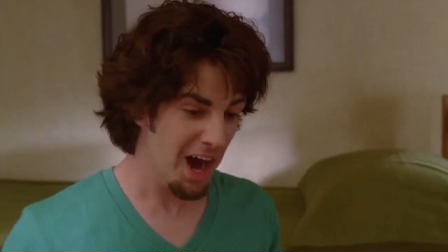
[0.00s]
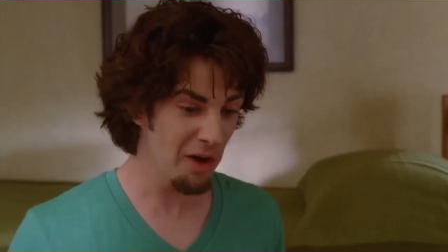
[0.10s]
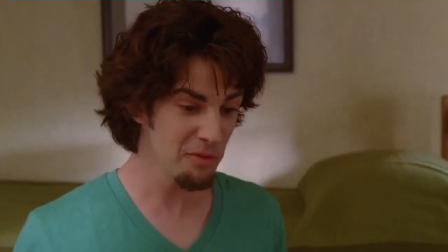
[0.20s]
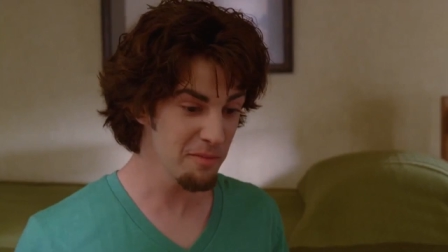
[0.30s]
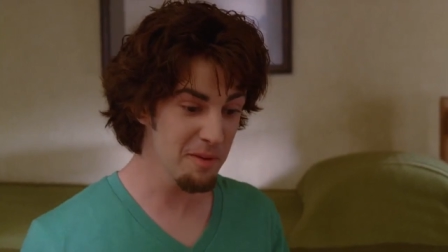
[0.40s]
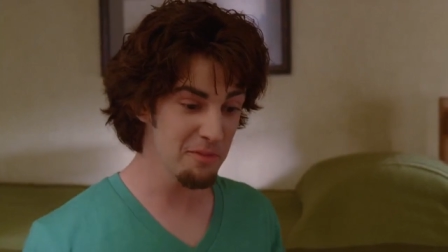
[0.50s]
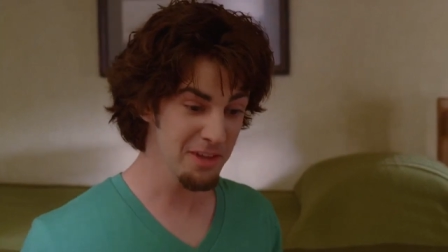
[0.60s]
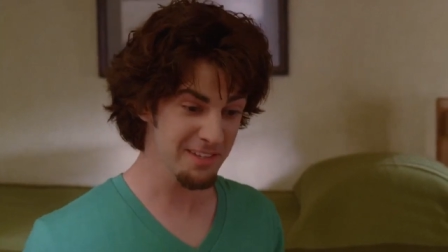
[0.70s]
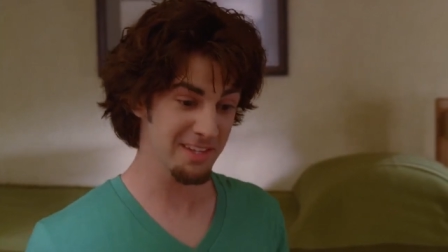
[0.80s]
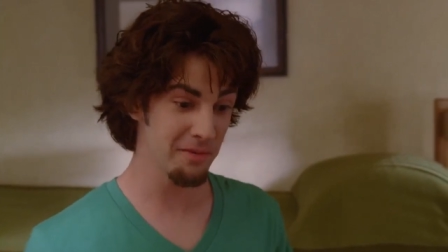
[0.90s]
laugh almost
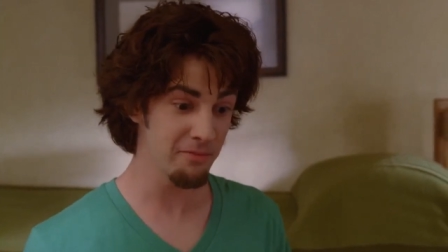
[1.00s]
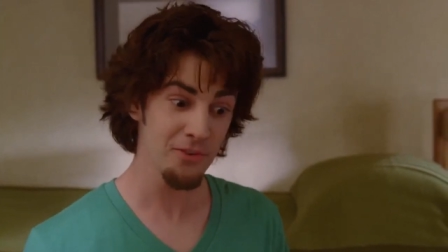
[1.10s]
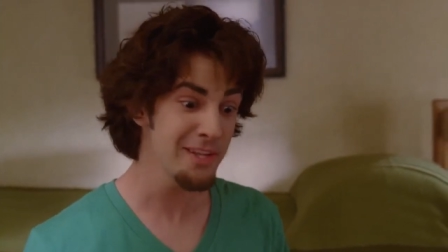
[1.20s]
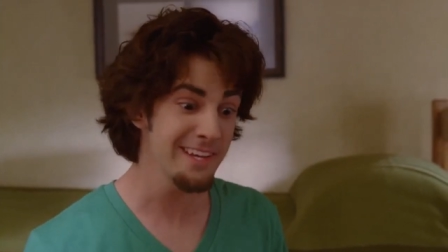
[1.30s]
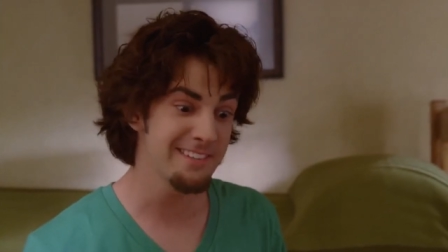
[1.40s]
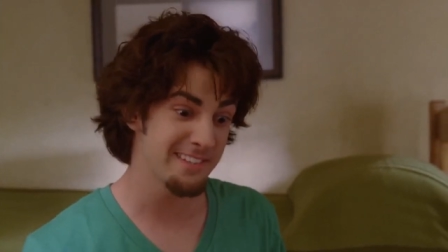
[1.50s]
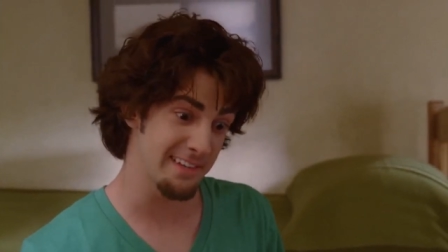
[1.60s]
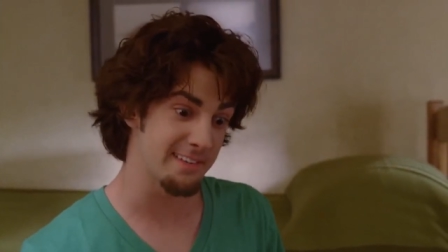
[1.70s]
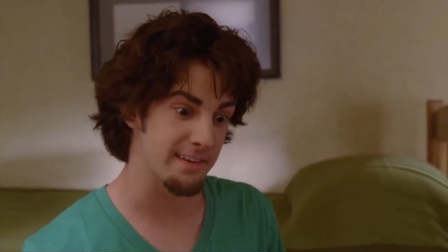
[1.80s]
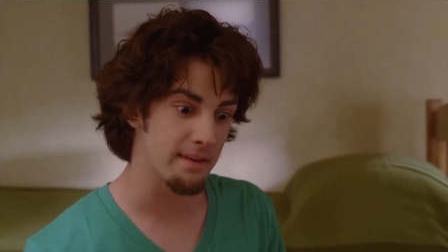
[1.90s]
like a human
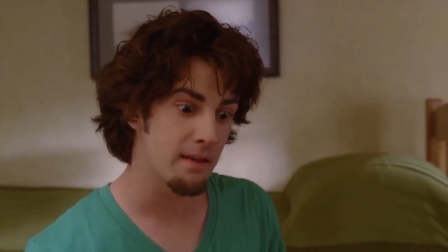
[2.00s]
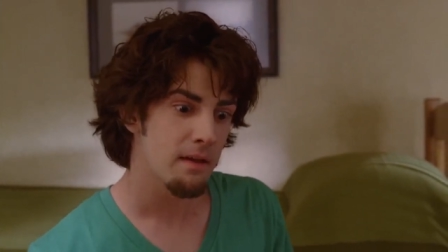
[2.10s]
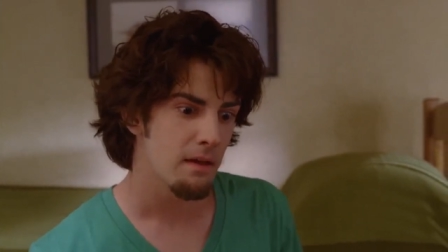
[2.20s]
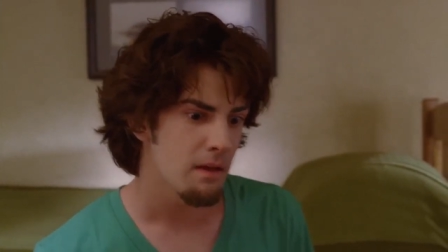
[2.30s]
is pretty